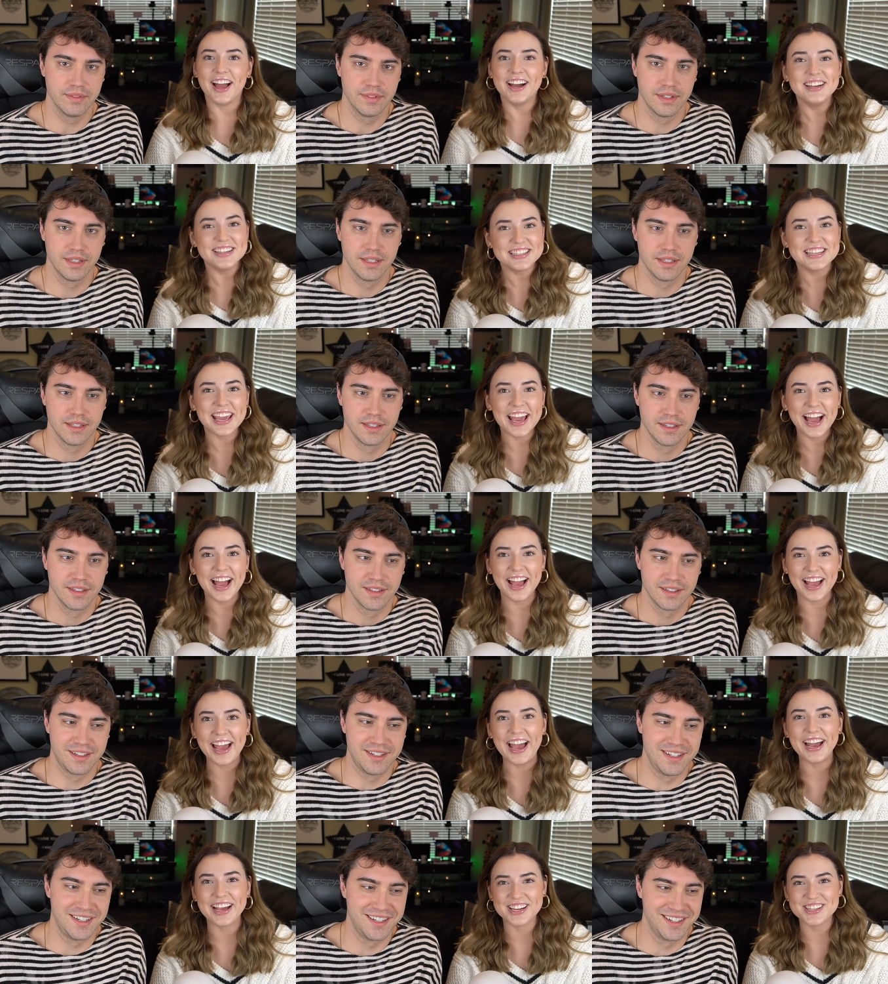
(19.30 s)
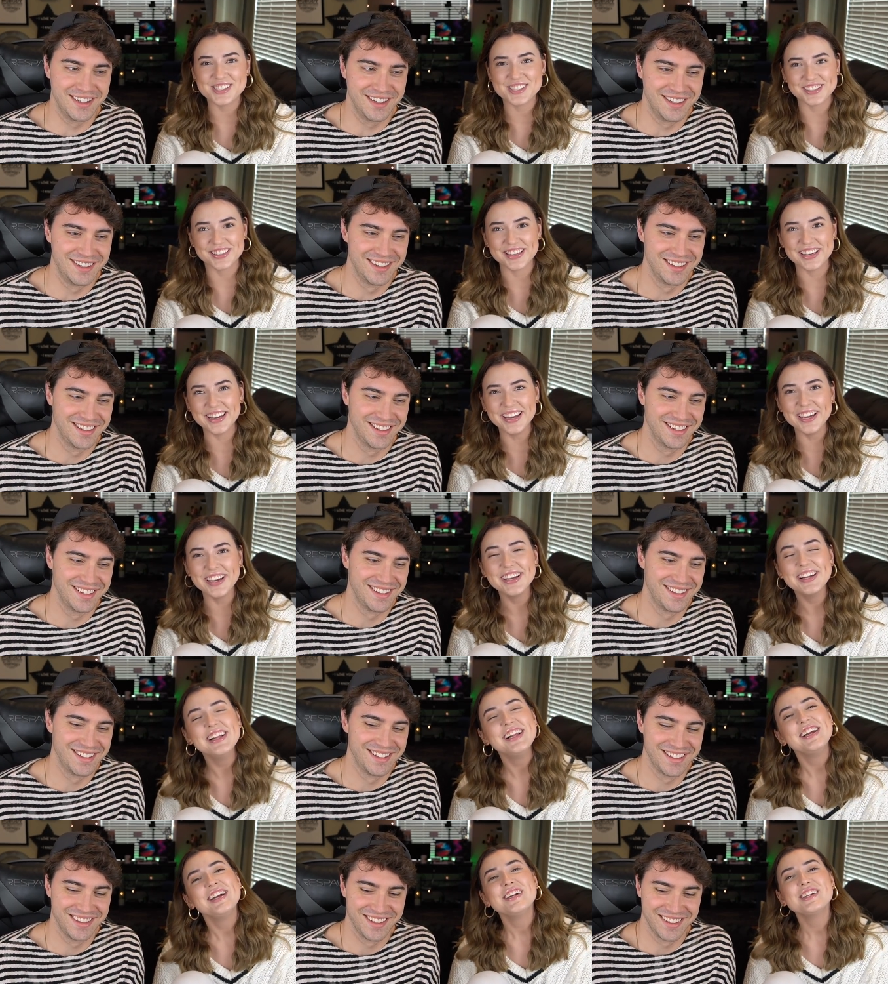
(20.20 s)
Speaker 1: yeah, actually.
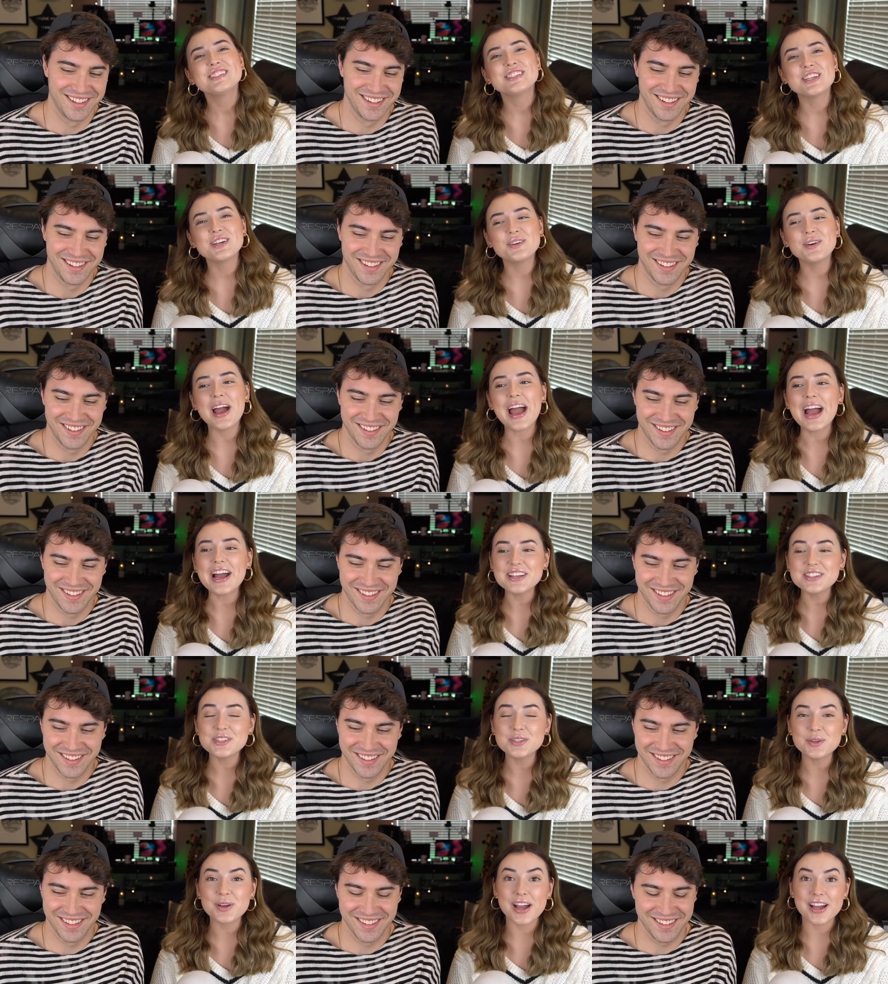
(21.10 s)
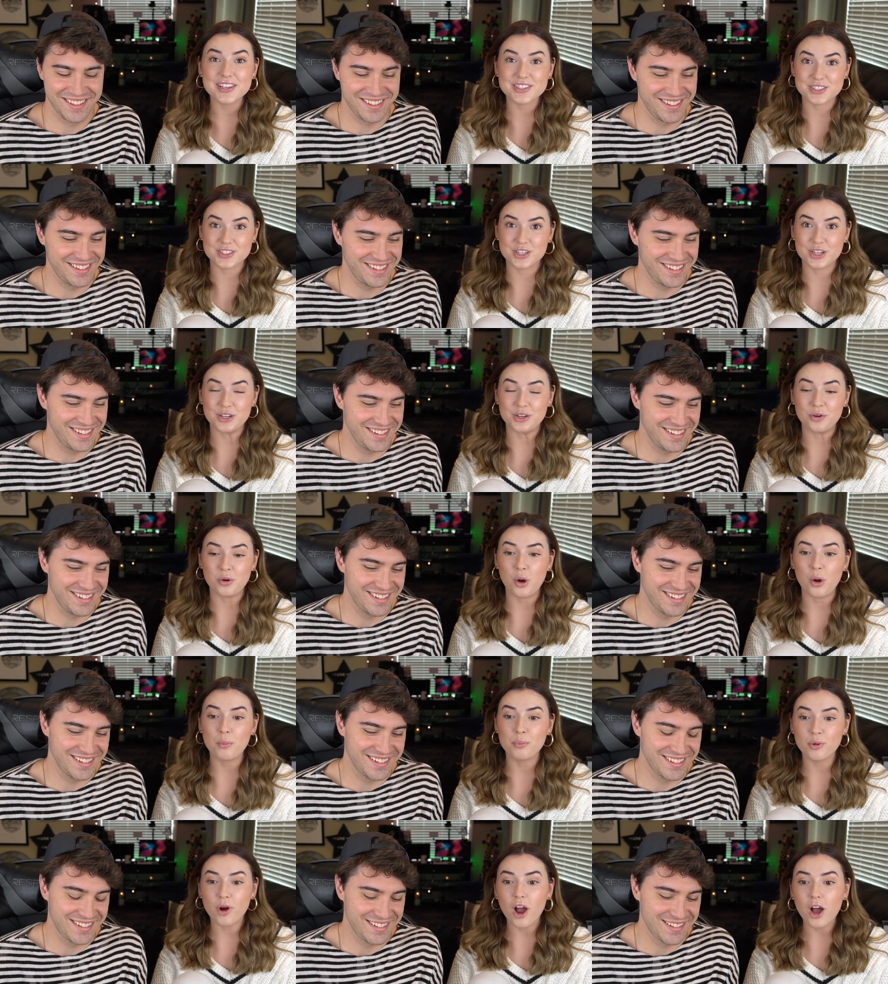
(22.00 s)
so, as you guys know,
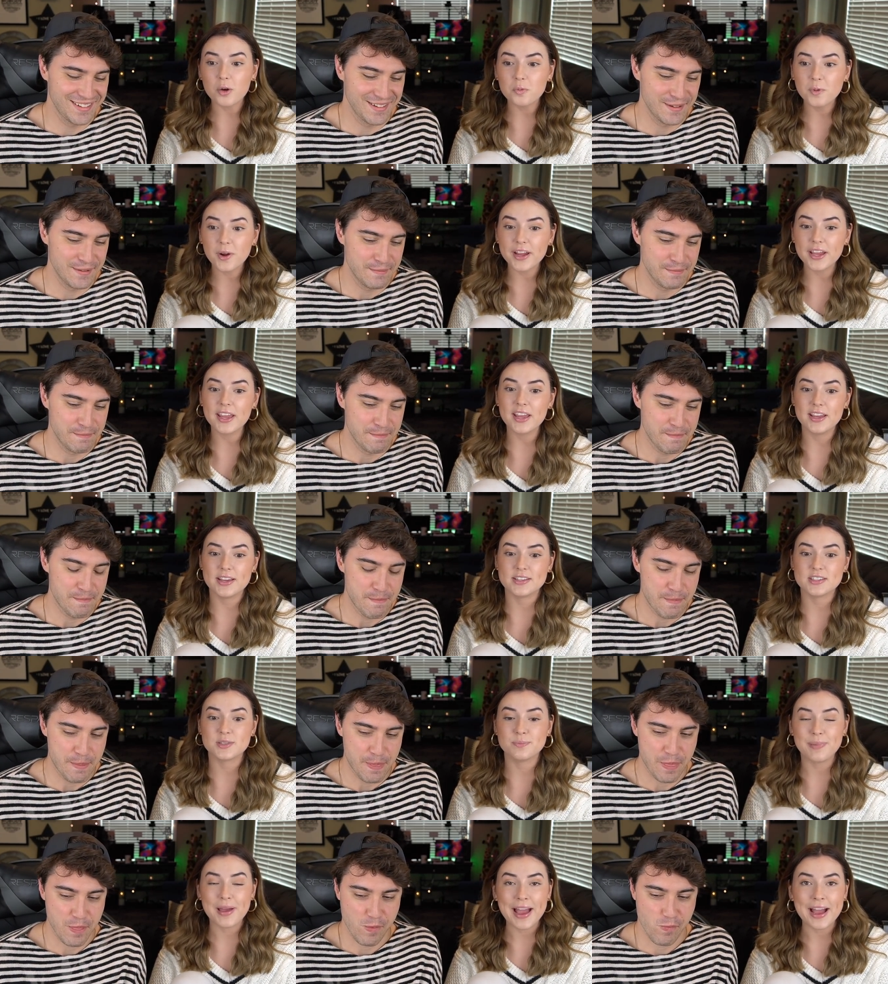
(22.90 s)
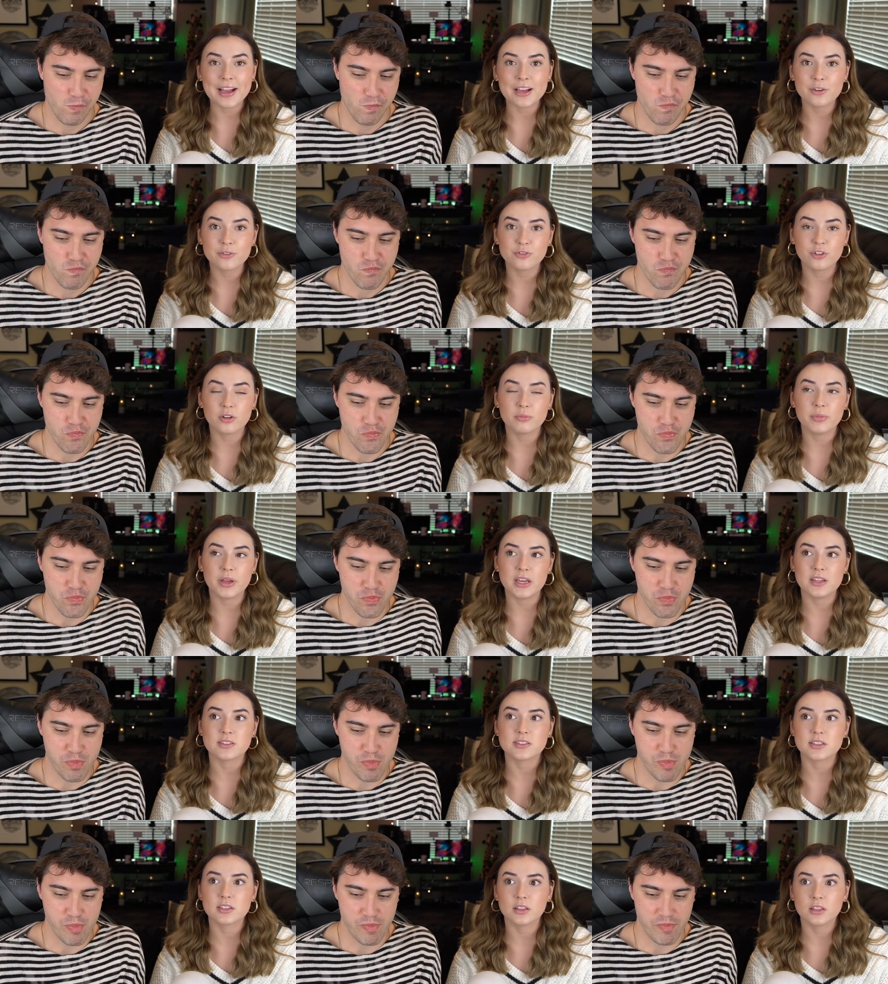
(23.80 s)
Broadway is back from
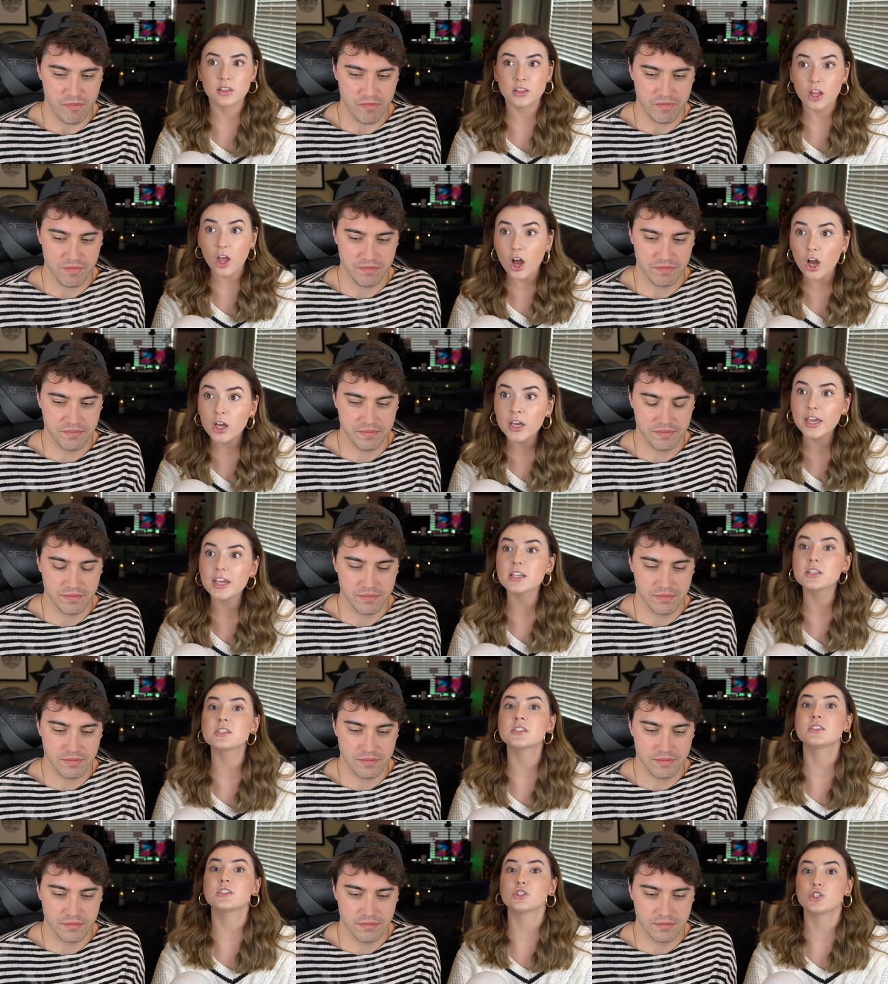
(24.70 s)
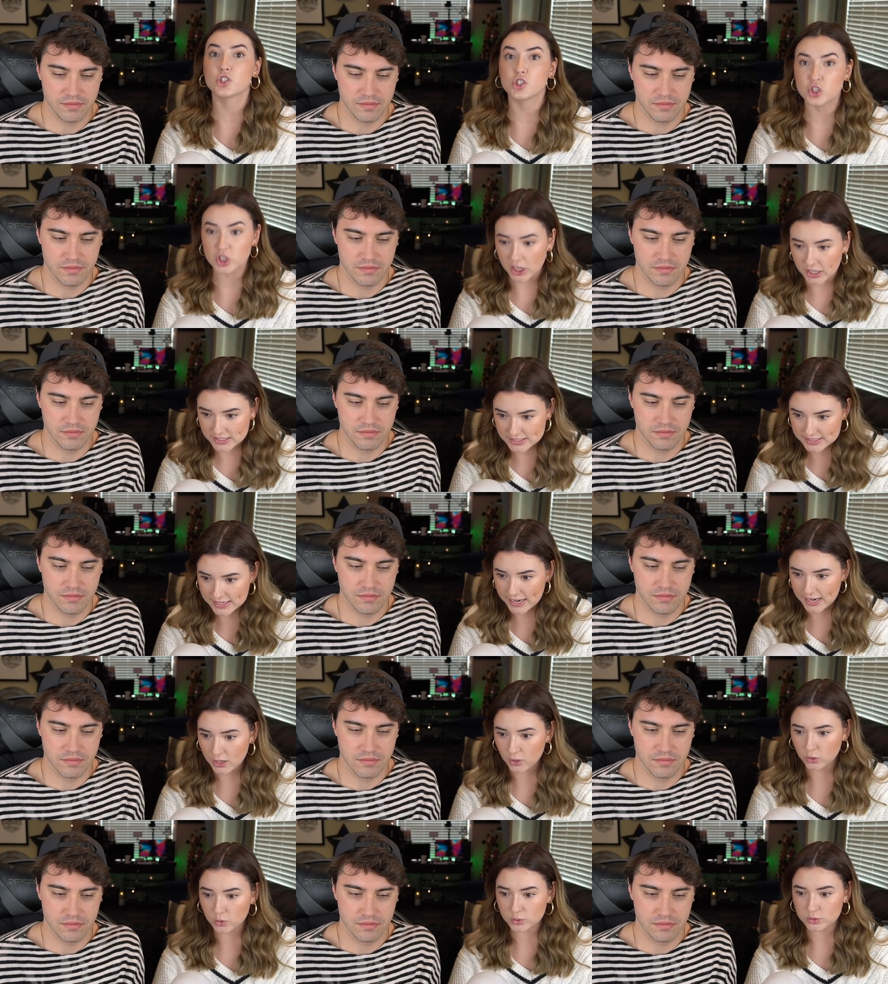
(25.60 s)
its longest
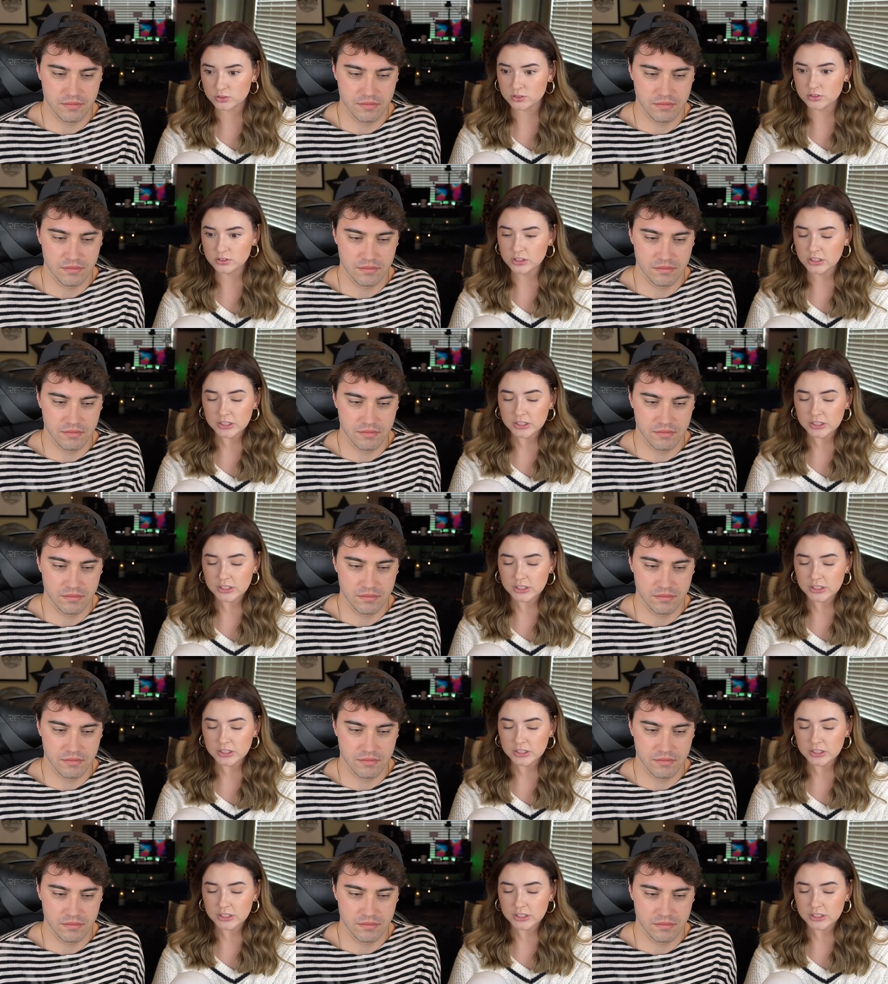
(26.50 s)
shutdown